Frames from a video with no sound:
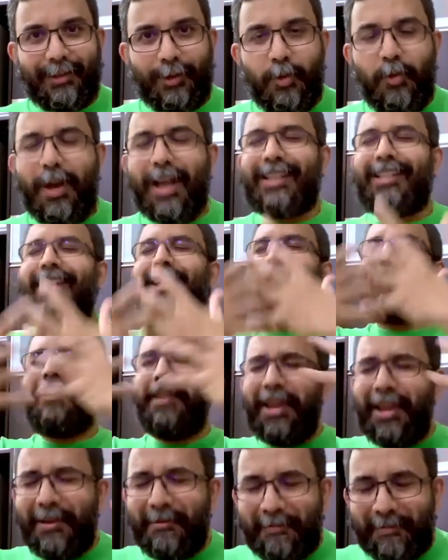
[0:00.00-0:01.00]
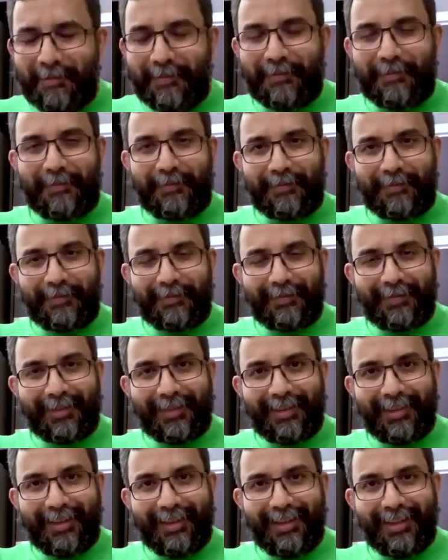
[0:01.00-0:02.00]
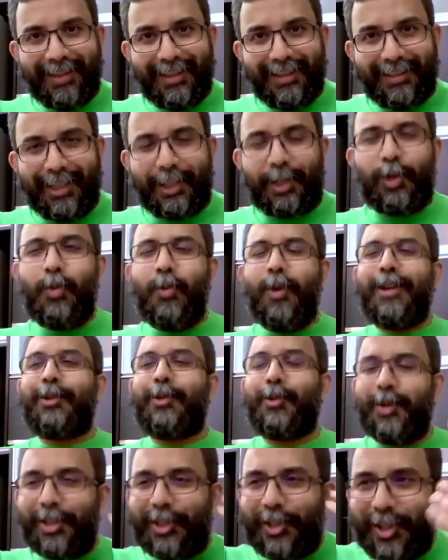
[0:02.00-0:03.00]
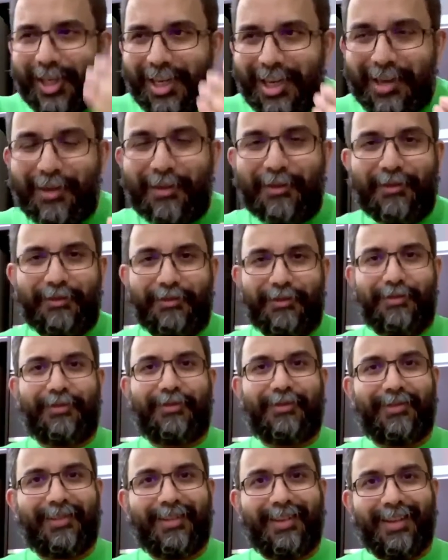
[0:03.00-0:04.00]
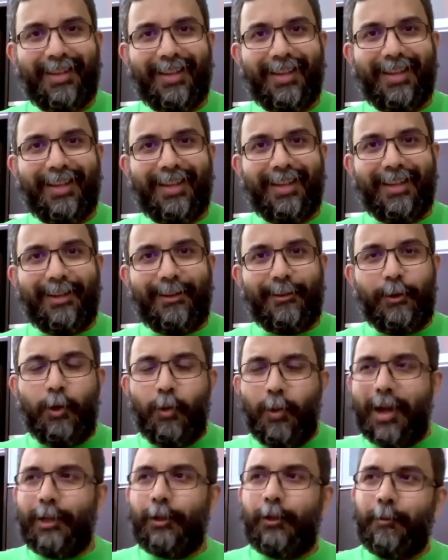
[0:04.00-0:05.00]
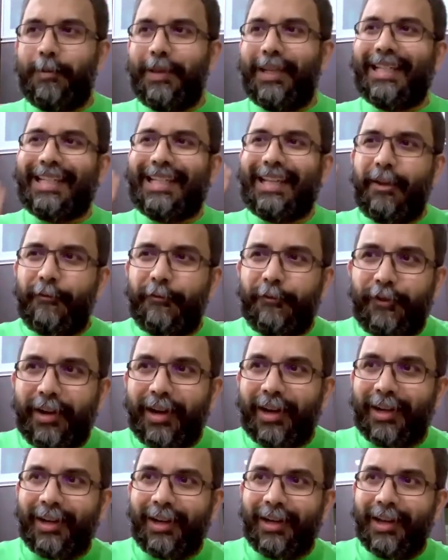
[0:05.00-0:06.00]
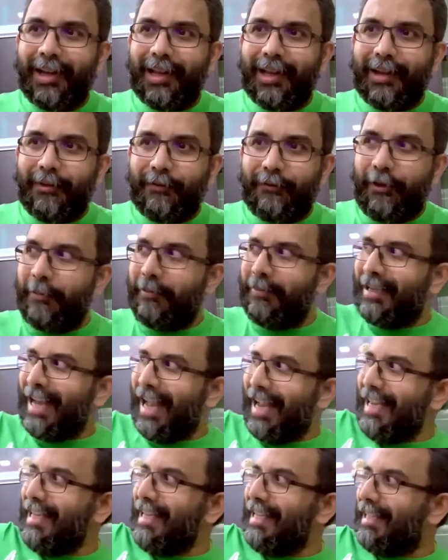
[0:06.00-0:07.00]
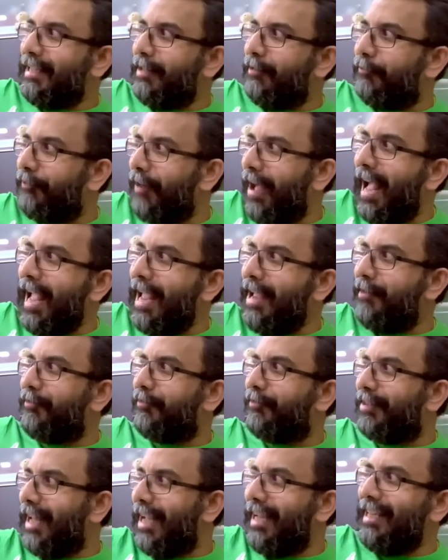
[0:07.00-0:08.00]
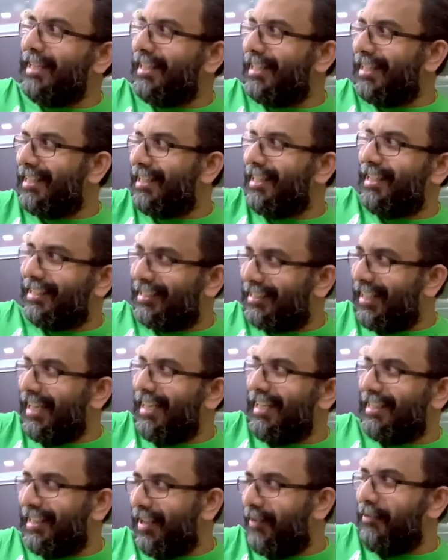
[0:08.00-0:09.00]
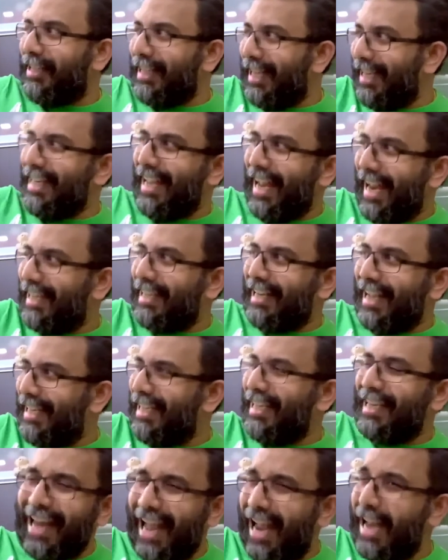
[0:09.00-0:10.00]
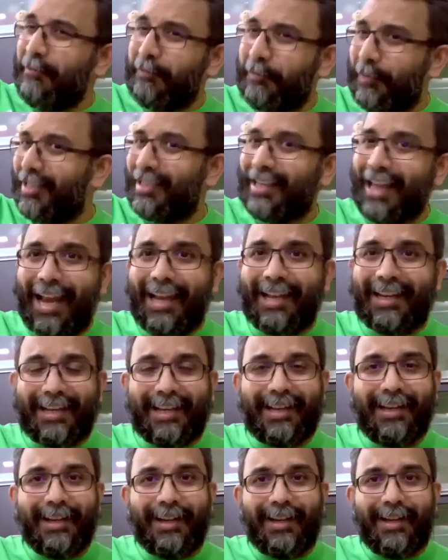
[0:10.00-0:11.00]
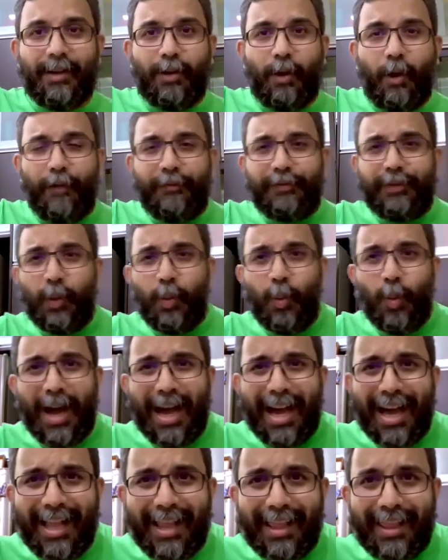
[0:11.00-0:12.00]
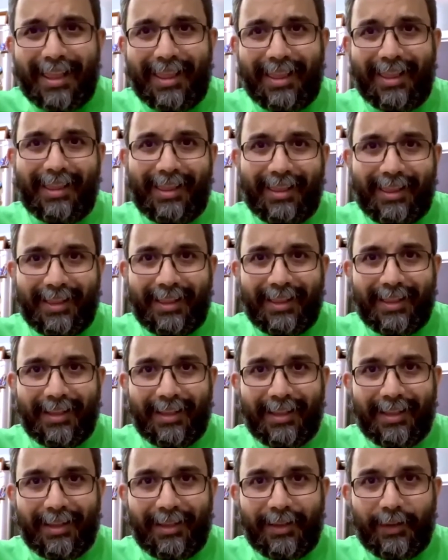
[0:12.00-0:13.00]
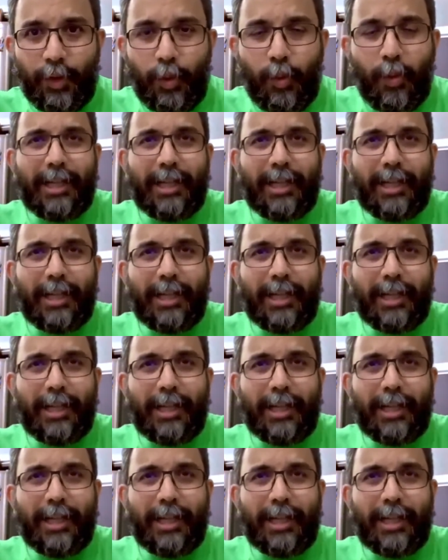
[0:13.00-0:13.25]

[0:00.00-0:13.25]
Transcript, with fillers: who has a dream that you want to achieve. You want to be different from ninety-five, ninety-six, ninety-seven, ninety-eight, ninety-nine percent of the world. You